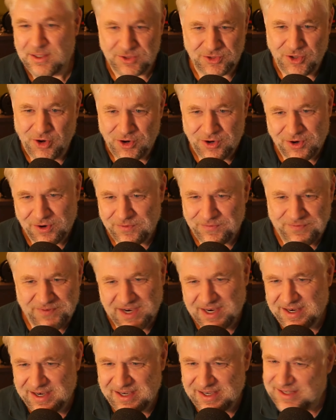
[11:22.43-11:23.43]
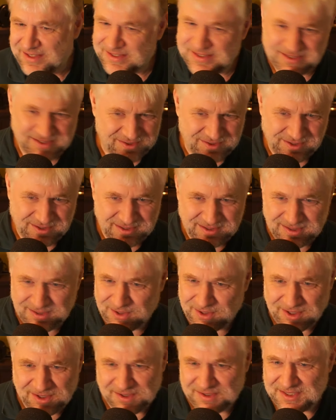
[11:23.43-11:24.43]
Docker files or
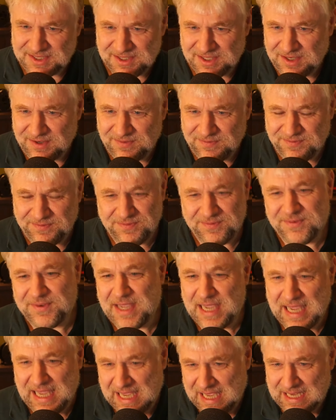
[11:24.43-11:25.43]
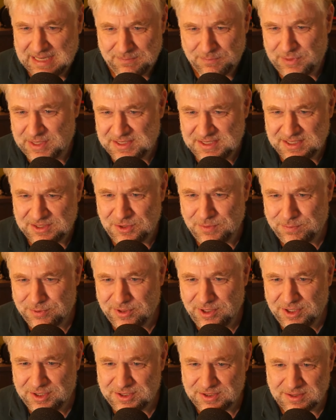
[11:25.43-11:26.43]
other stuff and brings it to
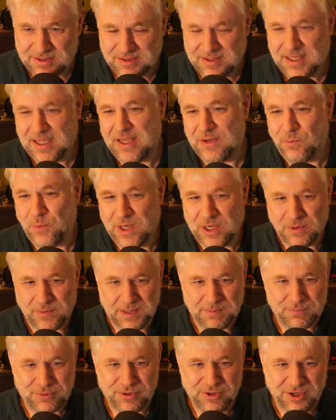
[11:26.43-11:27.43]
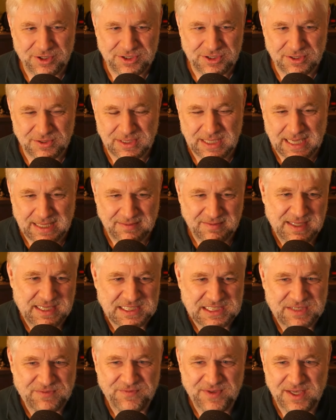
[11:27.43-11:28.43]
production. And when I'm in production and
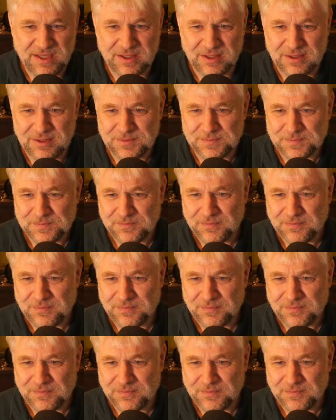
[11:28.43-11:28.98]
things fail,